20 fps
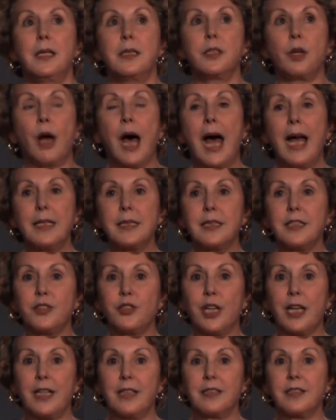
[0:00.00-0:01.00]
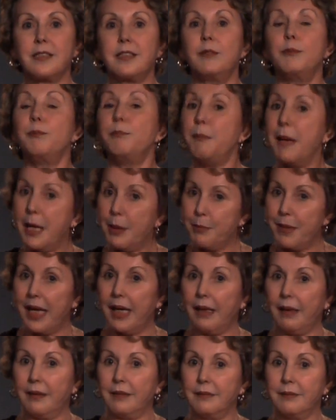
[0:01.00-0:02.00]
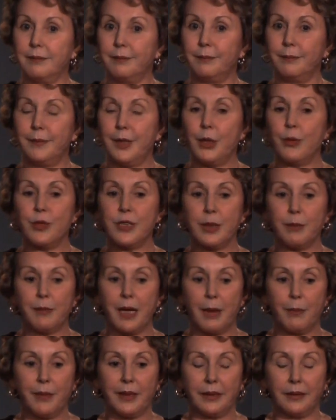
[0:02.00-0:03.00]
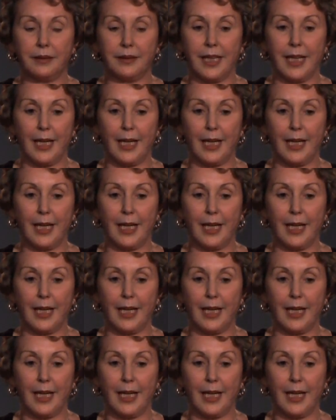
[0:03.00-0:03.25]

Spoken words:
So I suggest Mei, using my middle